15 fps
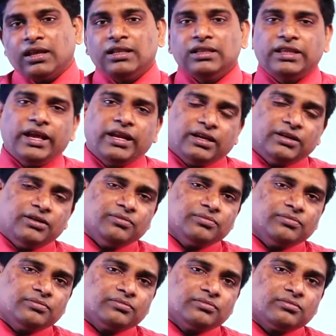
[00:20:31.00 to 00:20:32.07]
Then
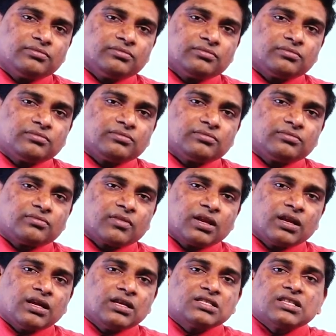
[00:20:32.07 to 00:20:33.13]

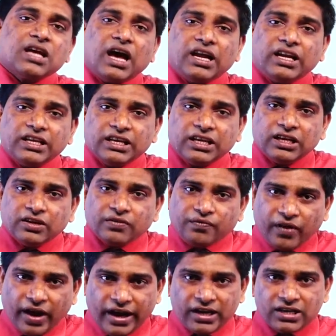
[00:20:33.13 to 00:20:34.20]
Salia
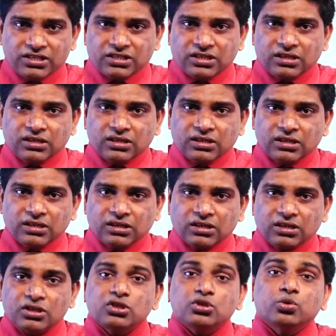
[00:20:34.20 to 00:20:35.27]
finds
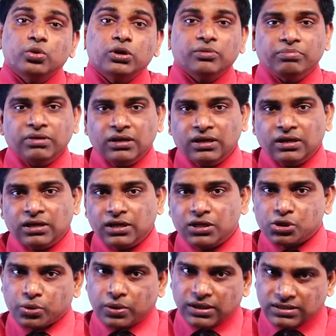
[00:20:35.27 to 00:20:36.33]
suitable
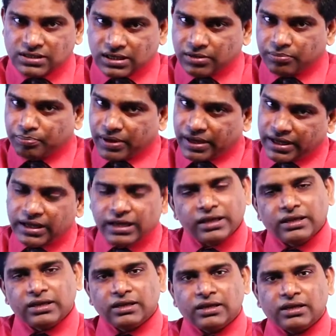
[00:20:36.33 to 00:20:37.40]
insurance company
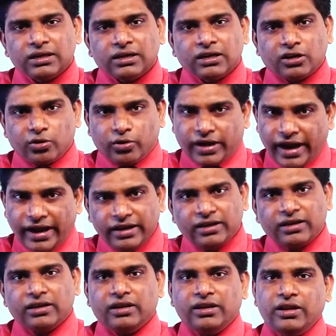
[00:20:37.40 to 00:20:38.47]
to get
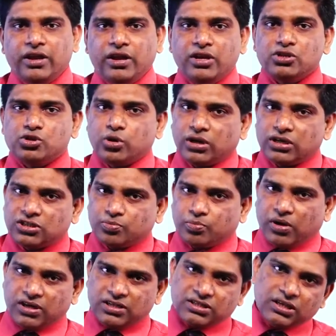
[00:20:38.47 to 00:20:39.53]
insurance
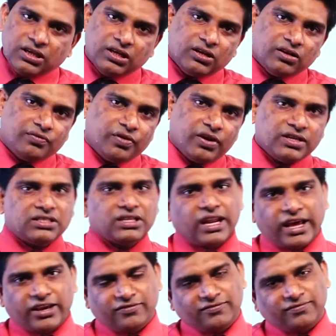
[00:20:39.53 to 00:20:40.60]
policy for his
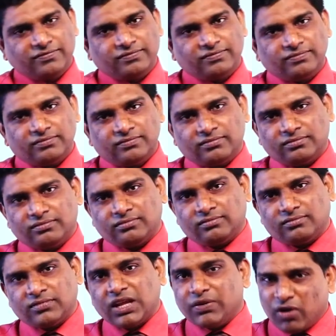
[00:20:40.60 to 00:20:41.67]
life.
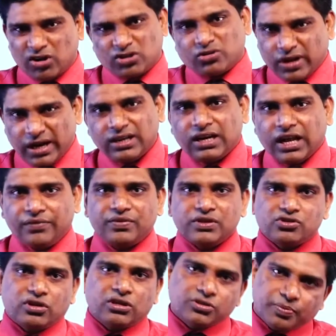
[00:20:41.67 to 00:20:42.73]
He wants to get life
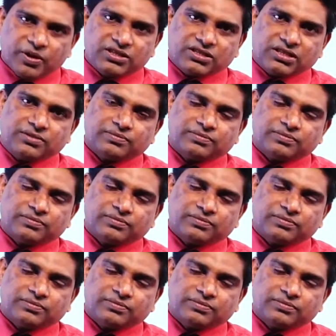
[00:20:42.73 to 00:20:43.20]
insurance policy.